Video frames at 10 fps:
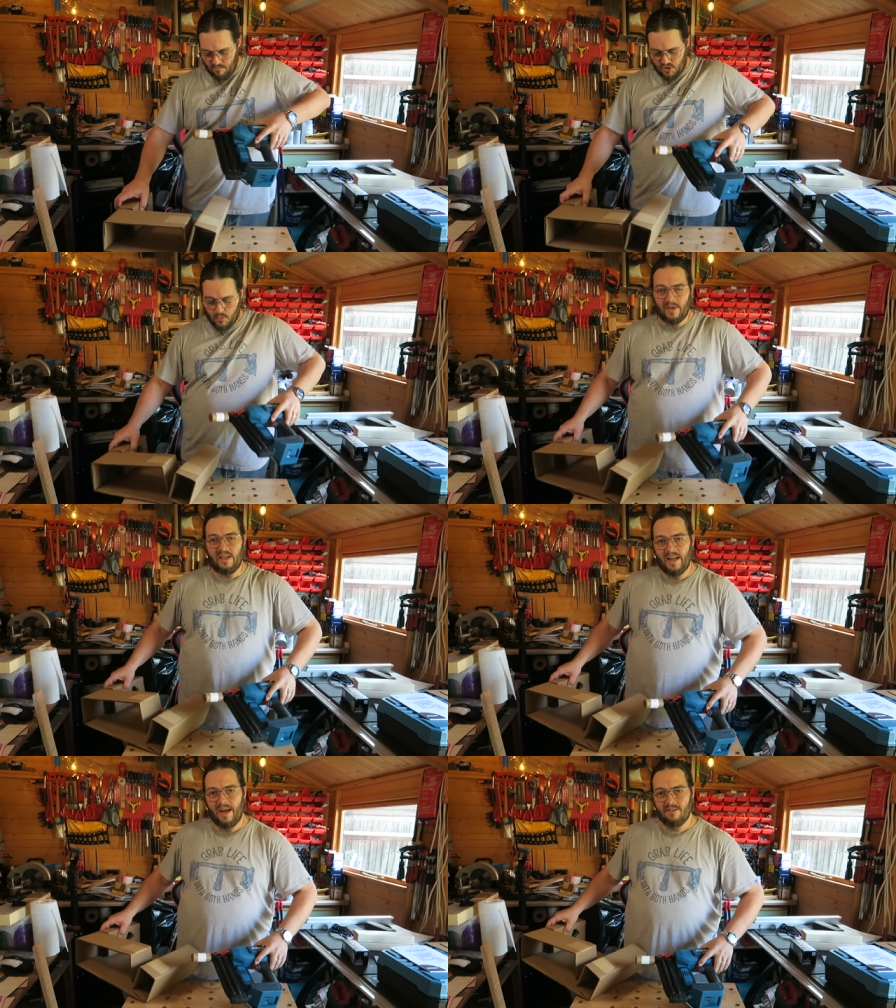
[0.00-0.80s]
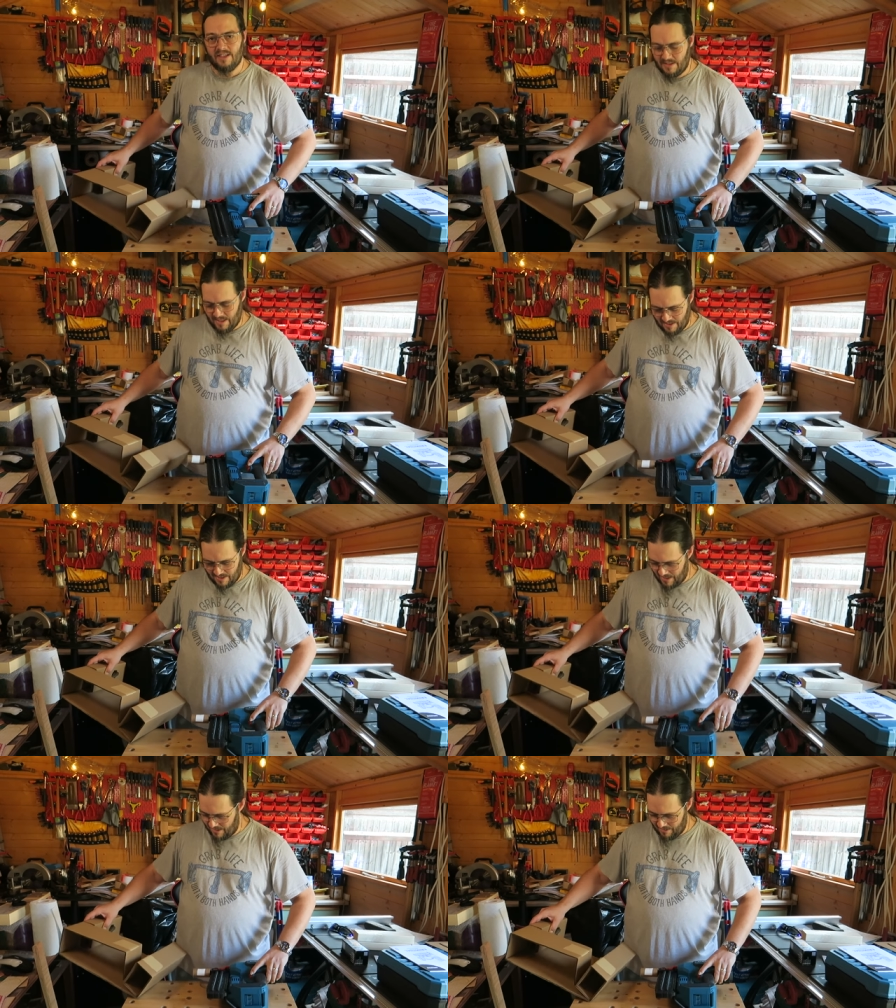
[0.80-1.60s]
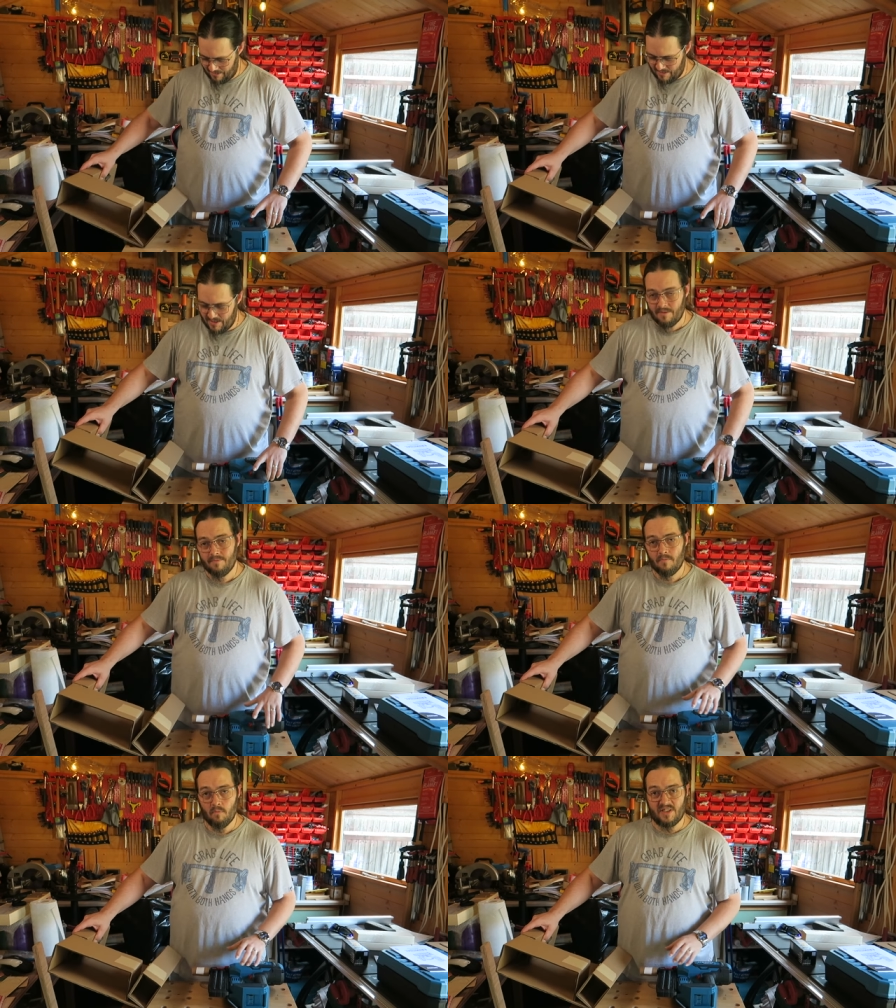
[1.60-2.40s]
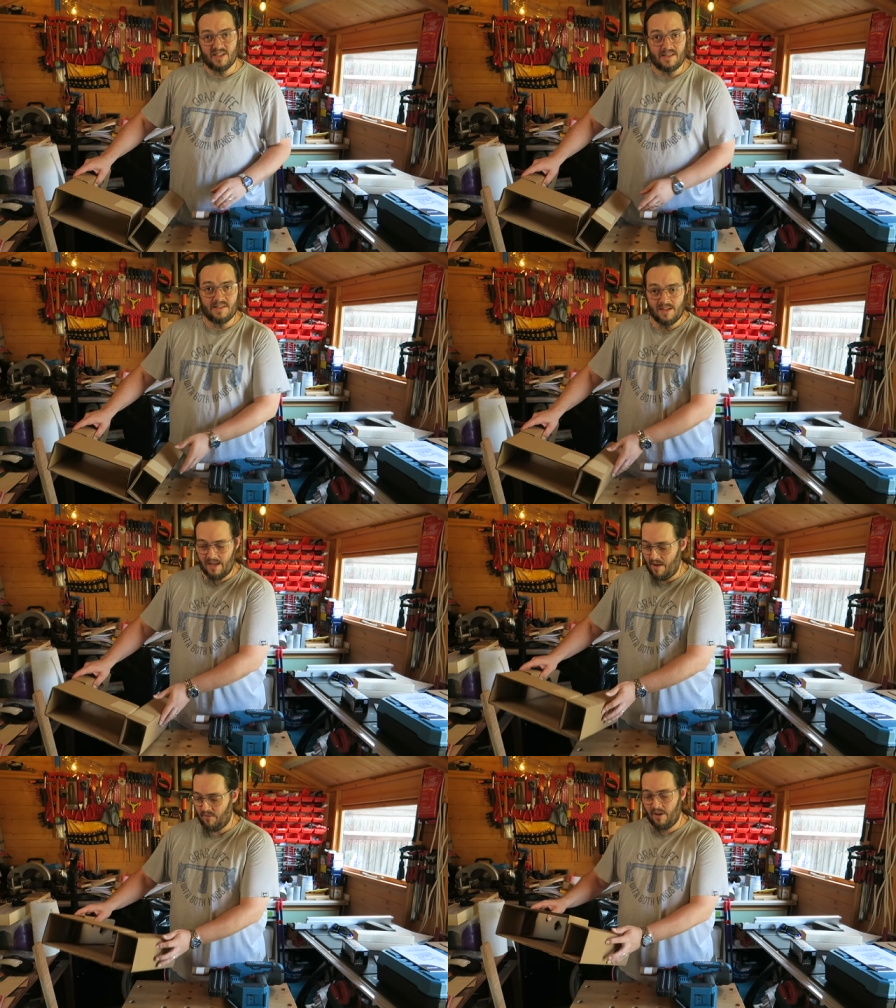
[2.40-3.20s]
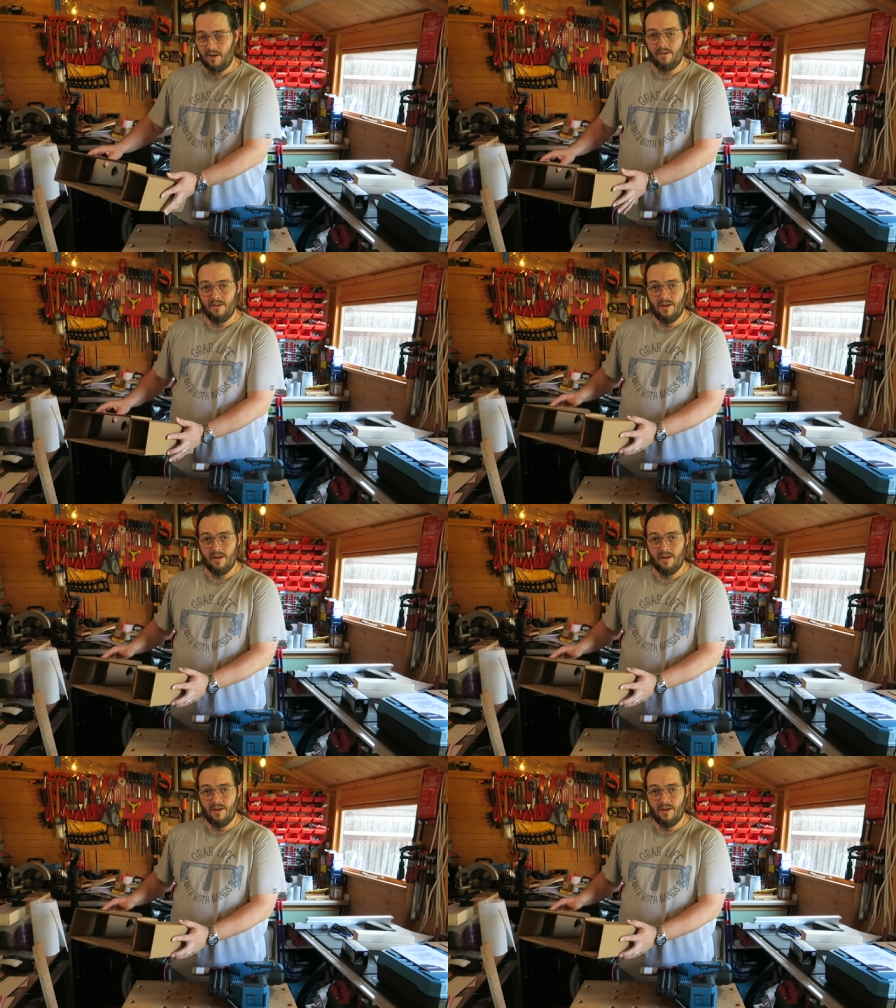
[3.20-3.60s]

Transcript: 20 nails in 10 seconds, Mrs. S is going to have a go.